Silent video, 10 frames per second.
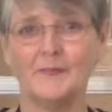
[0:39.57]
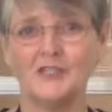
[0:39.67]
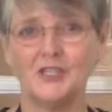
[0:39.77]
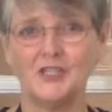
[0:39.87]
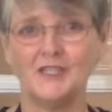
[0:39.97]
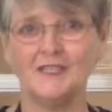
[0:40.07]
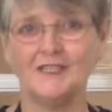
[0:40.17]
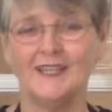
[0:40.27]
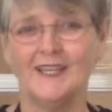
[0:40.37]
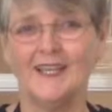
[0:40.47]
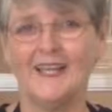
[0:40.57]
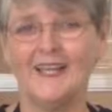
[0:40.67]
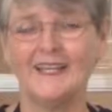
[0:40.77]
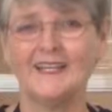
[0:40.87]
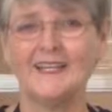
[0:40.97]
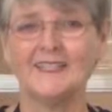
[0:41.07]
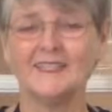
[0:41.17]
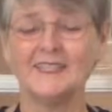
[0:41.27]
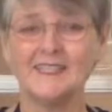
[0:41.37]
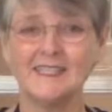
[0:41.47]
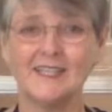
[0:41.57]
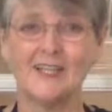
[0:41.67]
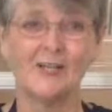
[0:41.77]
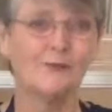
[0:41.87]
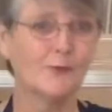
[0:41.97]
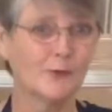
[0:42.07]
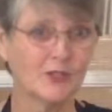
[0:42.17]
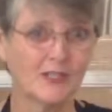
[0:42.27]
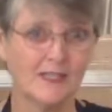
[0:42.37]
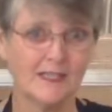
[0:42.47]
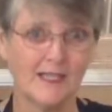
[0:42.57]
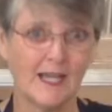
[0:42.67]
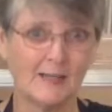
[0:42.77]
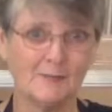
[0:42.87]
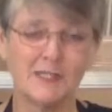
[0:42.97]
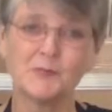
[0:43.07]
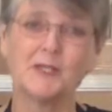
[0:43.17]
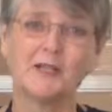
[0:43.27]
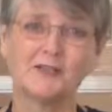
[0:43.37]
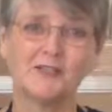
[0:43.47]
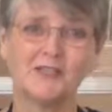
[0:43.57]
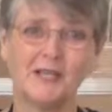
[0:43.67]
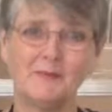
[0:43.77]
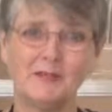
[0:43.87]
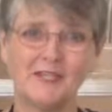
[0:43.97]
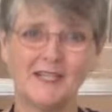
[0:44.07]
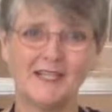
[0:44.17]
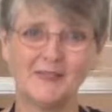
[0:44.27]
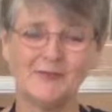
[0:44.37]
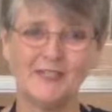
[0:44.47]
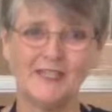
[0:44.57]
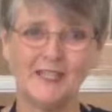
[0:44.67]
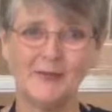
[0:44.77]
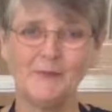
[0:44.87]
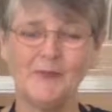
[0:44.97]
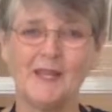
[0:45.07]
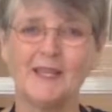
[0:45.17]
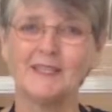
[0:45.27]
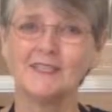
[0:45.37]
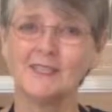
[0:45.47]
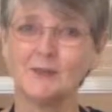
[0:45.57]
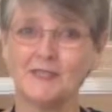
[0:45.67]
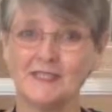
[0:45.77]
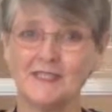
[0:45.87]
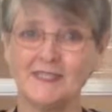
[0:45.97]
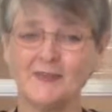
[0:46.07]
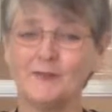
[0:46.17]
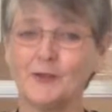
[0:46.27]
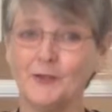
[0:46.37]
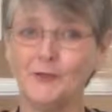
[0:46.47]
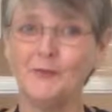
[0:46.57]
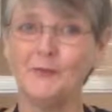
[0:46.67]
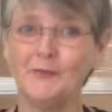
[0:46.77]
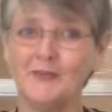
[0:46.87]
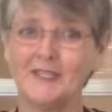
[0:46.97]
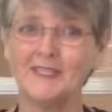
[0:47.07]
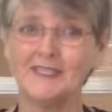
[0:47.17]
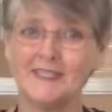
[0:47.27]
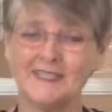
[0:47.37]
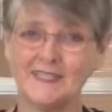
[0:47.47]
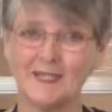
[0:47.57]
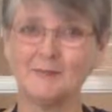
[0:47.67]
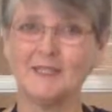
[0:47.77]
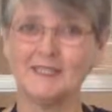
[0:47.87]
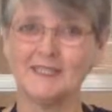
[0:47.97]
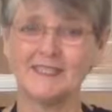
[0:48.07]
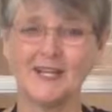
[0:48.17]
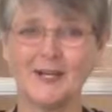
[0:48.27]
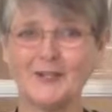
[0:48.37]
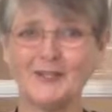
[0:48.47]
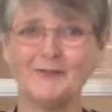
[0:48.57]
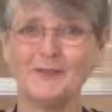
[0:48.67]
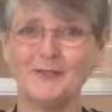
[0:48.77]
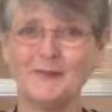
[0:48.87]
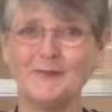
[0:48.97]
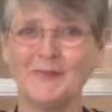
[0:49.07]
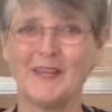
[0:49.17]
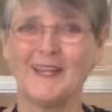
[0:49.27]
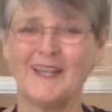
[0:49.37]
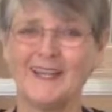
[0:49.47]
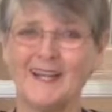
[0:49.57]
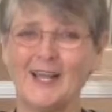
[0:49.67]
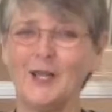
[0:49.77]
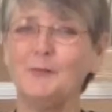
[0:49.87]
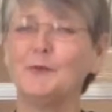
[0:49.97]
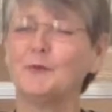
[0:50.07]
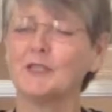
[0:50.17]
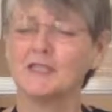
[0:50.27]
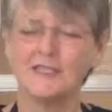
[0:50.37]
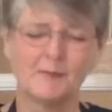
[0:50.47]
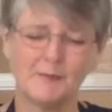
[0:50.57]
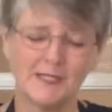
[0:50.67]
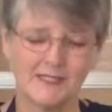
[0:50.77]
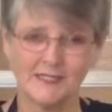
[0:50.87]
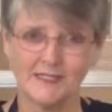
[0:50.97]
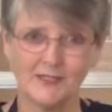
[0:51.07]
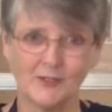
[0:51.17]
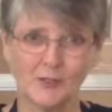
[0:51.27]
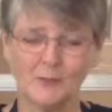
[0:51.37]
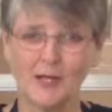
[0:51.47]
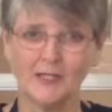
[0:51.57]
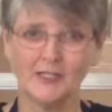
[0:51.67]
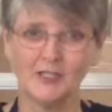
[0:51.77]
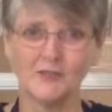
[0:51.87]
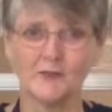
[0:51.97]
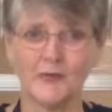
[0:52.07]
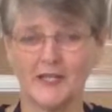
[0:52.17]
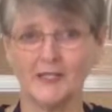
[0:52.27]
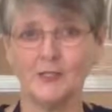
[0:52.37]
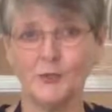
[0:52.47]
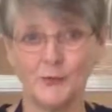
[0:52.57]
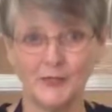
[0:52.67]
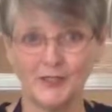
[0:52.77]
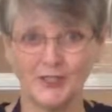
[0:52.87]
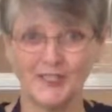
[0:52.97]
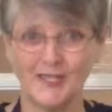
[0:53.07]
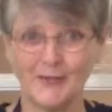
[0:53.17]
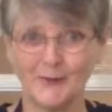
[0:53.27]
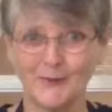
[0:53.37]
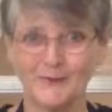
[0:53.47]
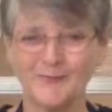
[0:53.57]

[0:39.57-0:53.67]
Chi. And Aziza, unfortunately, I mispronounced her name in the last video, and so Aziza, for you, this segment is entirely for you. And I hope you will accept my sincere apologies for that egregious error.